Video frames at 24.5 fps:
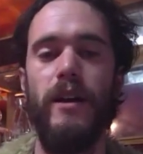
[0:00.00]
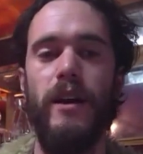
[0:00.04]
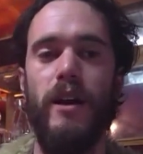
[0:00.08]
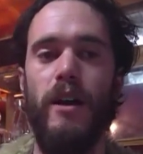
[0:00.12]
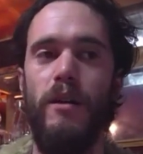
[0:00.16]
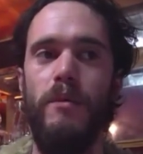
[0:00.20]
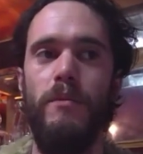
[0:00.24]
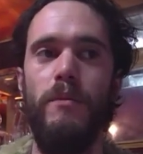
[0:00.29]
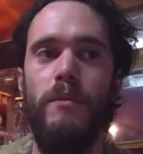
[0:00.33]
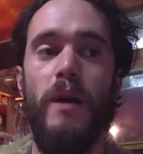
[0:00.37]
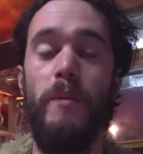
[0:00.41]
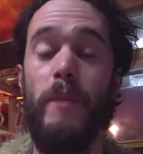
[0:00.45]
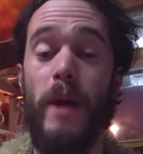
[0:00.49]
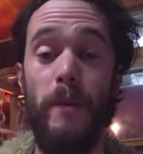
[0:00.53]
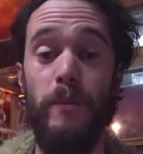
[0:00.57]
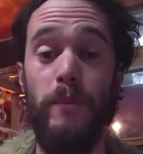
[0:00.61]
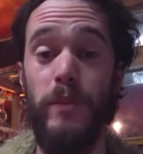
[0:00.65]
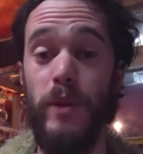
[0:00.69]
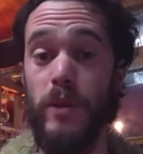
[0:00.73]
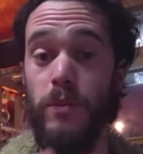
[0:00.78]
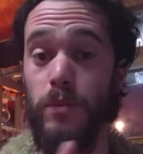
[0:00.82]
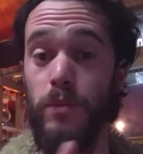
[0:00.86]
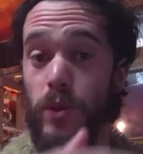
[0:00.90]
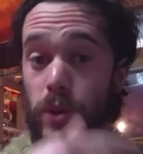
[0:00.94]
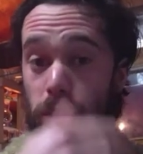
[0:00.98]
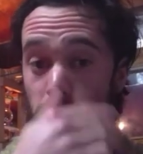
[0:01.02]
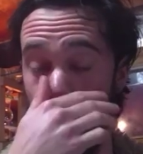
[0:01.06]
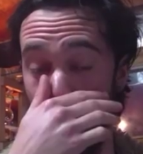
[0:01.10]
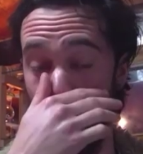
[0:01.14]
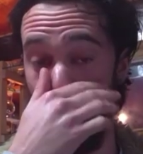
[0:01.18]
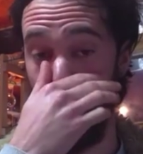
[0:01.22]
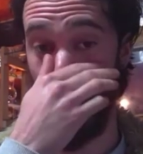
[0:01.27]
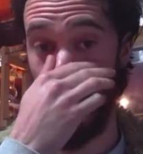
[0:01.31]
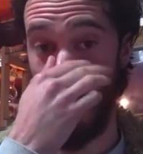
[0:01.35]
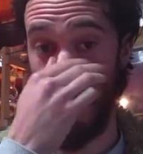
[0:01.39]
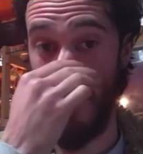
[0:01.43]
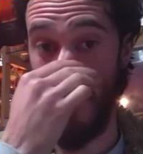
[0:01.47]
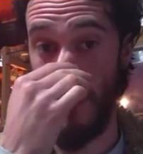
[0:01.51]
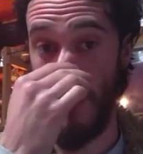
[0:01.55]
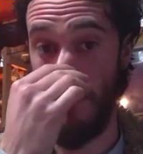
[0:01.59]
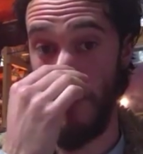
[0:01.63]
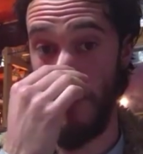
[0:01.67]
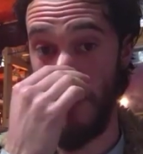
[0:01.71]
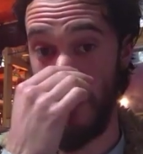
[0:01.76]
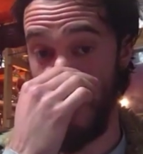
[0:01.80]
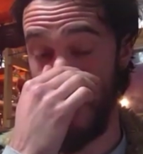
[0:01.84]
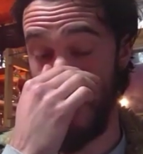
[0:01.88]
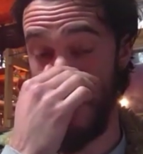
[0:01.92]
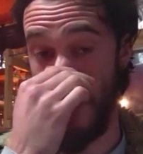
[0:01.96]
um, I'm happy to put the audio up
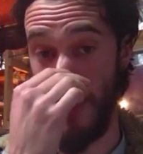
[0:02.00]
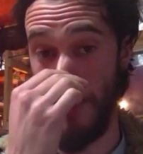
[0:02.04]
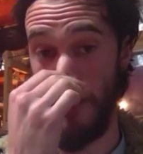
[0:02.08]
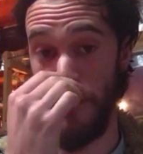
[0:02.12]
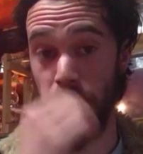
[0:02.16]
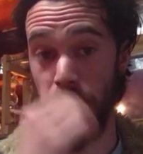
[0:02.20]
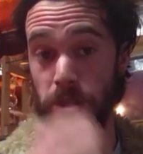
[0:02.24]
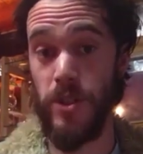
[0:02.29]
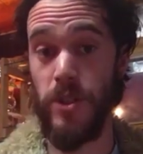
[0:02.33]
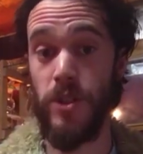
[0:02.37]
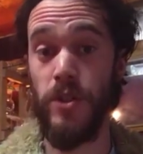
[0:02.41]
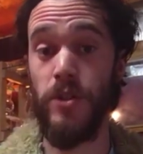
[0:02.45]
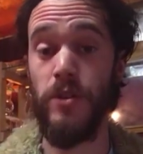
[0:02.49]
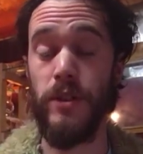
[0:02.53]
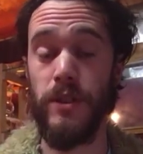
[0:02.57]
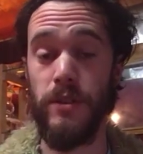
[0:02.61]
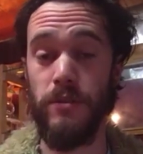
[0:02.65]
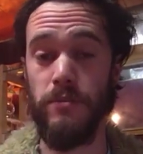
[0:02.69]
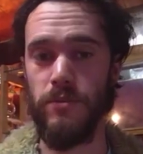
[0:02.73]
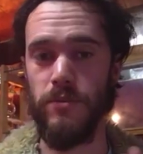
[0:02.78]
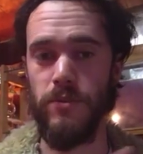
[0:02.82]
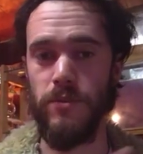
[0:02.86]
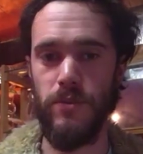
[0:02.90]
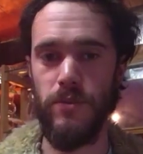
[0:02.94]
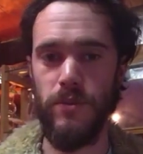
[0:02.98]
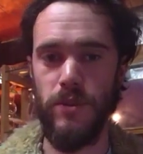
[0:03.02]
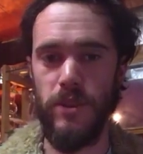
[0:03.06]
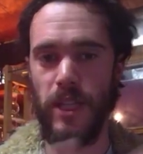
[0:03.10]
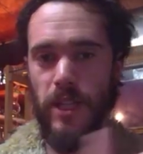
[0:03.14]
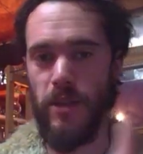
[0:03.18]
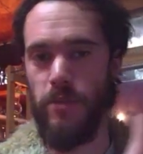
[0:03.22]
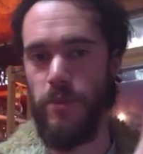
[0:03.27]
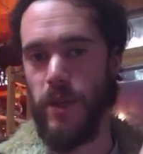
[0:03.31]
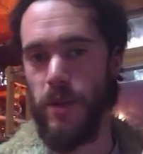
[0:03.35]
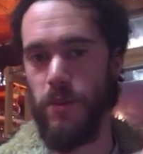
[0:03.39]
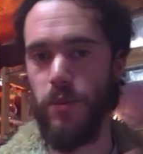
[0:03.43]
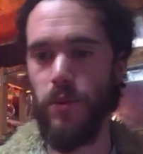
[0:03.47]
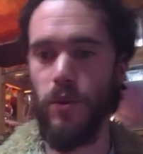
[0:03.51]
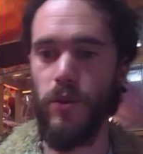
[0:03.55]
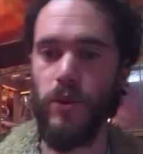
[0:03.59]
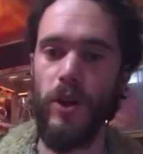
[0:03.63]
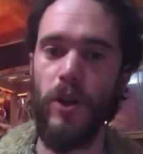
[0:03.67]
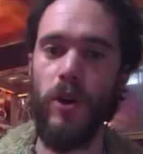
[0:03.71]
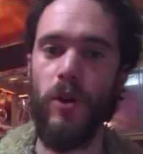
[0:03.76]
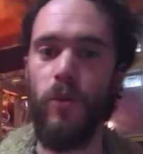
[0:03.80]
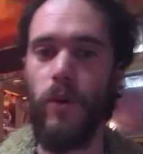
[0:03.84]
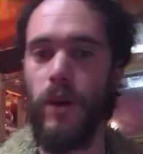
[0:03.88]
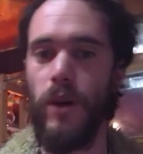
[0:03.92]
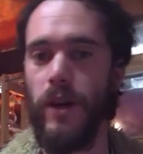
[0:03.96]
on the channel too and send yeah. people your
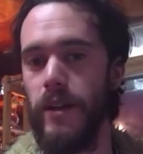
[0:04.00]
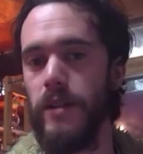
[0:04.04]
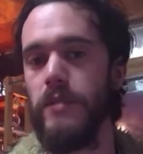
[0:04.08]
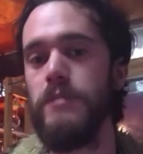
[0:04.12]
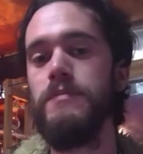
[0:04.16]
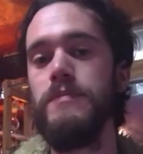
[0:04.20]
way.